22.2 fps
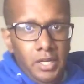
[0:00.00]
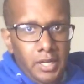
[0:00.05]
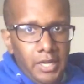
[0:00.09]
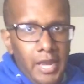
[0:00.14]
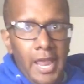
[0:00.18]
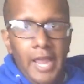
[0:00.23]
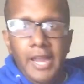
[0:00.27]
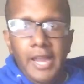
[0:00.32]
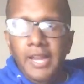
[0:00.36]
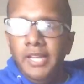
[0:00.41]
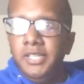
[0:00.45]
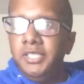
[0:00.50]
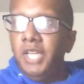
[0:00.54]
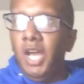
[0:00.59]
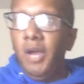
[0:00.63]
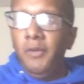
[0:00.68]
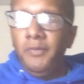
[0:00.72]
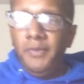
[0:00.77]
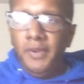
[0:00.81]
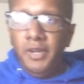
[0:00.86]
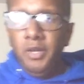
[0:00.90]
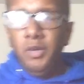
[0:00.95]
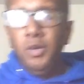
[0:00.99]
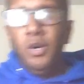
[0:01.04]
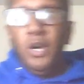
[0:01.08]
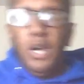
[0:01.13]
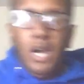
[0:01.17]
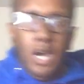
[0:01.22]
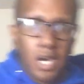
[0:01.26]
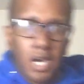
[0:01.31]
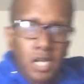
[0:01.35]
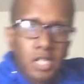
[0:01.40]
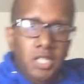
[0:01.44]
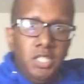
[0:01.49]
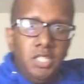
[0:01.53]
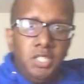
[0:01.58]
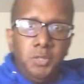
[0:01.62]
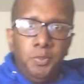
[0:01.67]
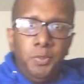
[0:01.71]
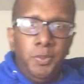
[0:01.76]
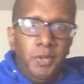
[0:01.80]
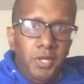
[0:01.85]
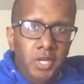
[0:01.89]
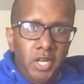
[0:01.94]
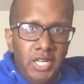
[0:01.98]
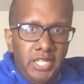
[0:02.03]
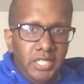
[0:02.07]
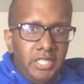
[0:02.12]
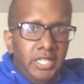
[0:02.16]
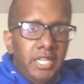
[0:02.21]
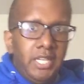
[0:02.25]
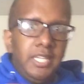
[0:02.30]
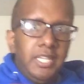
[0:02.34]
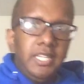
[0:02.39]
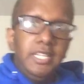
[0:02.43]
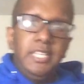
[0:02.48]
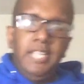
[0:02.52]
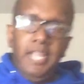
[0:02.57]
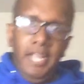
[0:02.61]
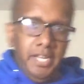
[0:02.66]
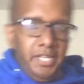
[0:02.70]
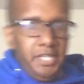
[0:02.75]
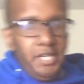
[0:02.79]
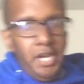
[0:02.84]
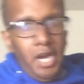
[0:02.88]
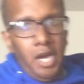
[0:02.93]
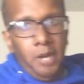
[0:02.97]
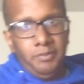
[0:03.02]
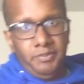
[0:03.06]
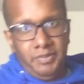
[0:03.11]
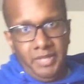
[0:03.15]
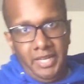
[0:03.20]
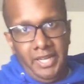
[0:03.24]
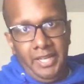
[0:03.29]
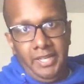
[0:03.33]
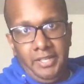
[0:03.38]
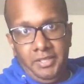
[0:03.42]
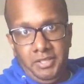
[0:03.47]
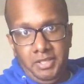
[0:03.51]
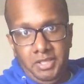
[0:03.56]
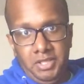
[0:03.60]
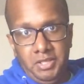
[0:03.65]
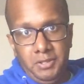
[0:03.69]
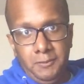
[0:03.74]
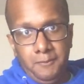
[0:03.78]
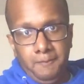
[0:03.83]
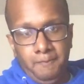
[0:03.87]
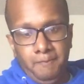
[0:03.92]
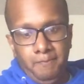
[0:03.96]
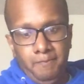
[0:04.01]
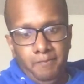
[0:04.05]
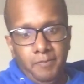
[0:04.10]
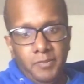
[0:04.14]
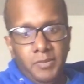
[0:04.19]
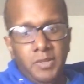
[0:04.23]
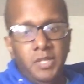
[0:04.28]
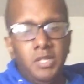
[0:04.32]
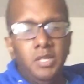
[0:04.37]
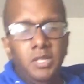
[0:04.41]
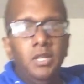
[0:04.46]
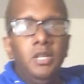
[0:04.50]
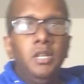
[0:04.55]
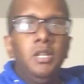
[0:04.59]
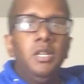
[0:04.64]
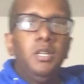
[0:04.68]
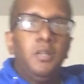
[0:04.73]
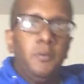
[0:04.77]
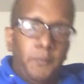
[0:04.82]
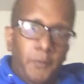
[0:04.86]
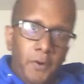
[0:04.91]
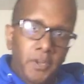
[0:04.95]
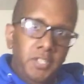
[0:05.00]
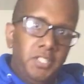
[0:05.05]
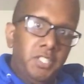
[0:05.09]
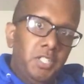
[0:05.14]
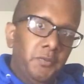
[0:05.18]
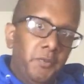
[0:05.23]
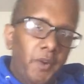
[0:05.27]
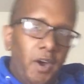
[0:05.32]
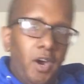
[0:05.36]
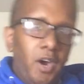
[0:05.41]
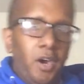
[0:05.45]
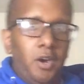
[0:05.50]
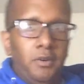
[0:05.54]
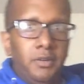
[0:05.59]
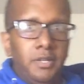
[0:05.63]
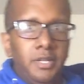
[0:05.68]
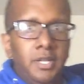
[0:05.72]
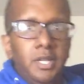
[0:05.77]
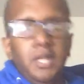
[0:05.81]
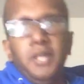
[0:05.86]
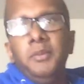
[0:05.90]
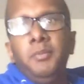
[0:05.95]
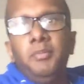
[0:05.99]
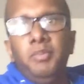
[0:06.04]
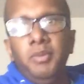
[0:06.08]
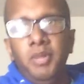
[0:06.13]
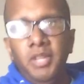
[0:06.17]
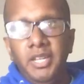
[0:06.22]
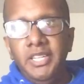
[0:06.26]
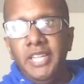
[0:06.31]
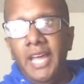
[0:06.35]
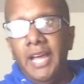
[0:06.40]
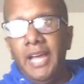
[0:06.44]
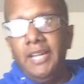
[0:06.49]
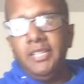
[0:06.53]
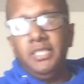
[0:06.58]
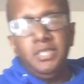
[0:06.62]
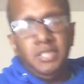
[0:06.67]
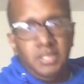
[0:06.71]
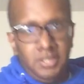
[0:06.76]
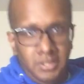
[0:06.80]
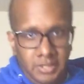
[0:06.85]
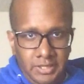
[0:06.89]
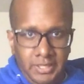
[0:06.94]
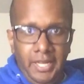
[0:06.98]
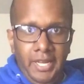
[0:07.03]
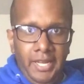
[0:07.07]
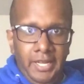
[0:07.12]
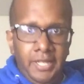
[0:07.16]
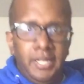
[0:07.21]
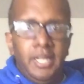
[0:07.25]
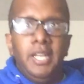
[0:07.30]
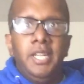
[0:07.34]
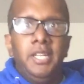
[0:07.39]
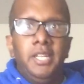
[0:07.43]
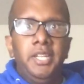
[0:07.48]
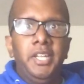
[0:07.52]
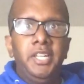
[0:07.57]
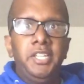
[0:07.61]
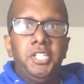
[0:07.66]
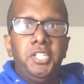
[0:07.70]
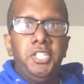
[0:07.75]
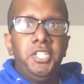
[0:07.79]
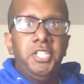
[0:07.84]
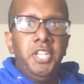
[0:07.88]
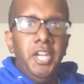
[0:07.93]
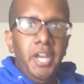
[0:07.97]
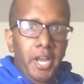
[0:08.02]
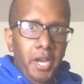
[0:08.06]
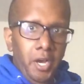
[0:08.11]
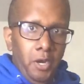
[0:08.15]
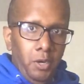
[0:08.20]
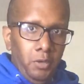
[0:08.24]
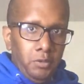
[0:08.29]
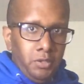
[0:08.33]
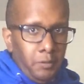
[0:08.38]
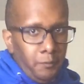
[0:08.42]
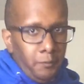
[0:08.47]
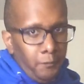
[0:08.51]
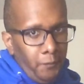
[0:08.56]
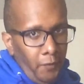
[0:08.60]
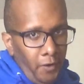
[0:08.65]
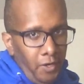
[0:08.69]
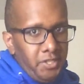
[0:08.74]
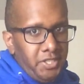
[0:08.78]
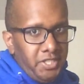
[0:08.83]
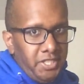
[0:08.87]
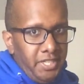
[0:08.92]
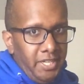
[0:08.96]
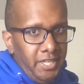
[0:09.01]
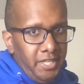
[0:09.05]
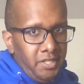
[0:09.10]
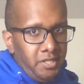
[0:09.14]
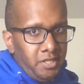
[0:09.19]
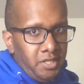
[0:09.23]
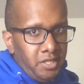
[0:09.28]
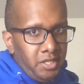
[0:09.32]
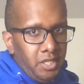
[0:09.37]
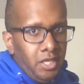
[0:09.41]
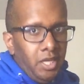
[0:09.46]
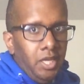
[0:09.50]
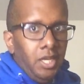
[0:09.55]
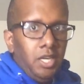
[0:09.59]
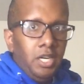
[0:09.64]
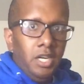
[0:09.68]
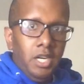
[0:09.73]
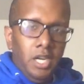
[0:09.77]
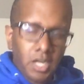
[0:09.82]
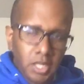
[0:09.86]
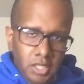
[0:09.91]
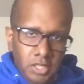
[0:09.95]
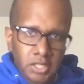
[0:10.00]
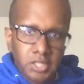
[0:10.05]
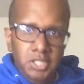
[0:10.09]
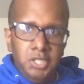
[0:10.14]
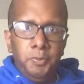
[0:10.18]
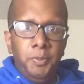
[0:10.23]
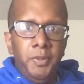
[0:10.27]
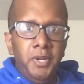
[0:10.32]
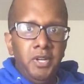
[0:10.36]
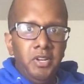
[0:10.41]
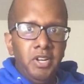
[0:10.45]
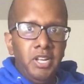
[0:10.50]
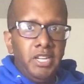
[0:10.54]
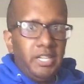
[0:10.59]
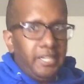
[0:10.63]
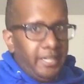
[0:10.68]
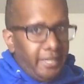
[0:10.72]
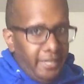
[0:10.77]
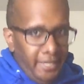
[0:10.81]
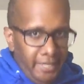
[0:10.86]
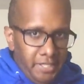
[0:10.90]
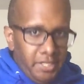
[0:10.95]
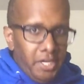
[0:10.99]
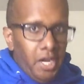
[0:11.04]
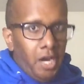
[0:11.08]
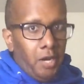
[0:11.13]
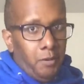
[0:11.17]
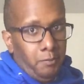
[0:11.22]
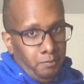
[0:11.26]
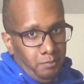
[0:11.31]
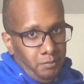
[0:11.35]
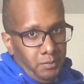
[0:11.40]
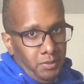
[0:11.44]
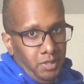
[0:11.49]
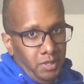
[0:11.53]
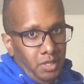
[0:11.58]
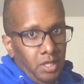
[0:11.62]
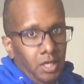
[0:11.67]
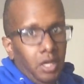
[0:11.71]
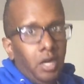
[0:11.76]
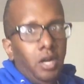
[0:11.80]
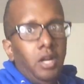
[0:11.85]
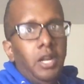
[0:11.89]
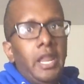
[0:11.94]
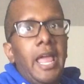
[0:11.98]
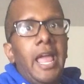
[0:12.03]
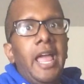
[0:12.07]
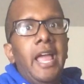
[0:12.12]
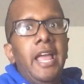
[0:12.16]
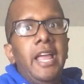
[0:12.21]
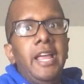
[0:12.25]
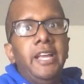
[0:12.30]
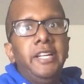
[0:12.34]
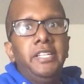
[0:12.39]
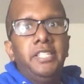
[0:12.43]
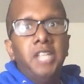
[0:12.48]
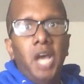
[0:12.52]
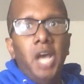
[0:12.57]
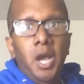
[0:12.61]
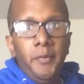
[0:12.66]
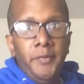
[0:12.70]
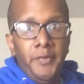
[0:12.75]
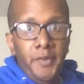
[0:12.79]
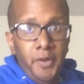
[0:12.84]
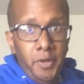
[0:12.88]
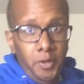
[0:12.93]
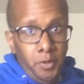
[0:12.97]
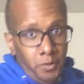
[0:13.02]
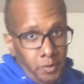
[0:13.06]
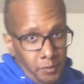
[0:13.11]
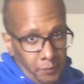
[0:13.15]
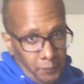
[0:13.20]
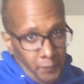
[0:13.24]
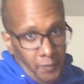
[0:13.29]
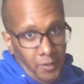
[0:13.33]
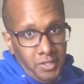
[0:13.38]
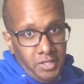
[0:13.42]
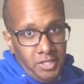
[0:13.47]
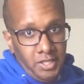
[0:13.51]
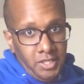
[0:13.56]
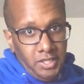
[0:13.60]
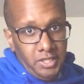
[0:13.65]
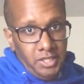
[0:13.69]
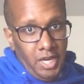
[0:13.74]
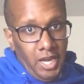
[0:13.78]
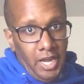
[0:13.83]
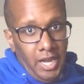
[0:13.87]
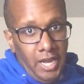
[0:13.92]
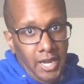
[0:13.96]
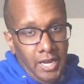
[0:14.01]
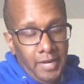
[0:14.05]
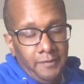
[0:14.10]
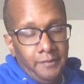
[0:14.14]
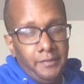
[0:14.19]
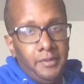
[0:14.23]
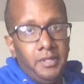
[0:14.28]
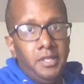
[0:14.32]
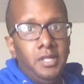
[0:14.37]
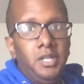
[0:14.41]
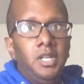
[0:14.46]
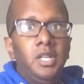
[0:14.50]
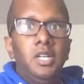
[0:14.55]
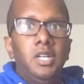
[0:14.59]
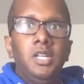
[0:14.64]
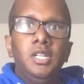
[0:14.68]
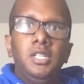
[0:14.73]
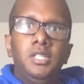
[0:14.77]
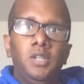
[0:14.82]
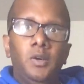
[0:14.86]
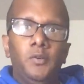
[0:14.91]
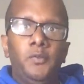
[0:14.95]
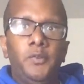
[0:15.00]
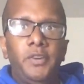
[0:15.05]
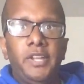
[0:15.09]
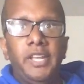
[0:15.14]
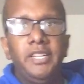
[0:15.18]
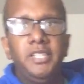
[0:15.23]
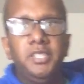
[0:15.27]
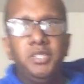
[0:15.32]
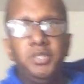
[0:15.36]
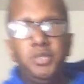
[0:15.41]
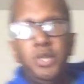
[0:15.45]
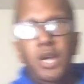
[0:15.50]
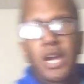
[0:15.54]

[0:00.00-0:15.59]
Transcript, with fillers: an AEW Undisputed Kingdom things. The first of all, believe that is the thing, the Shield versus Undisputed Kingdom on AEW for the first time. Don't forget to